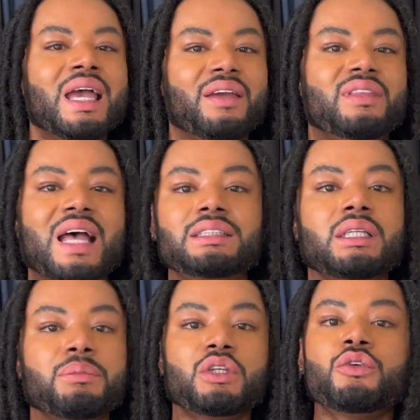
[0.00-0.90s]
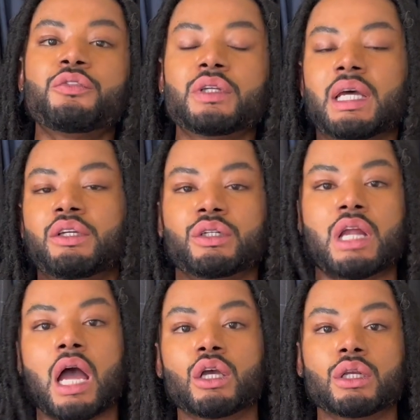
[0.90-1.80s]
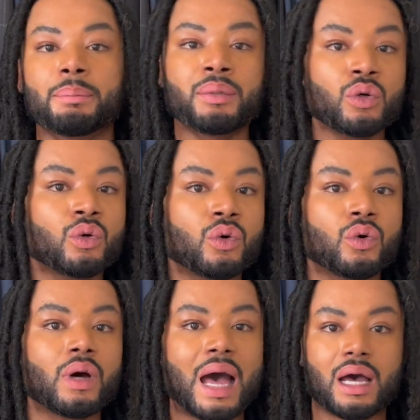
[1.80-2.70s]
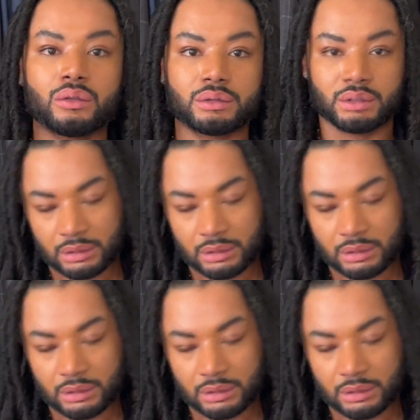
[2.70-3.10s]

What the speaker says: If that's something you feel like you're not gonna pull out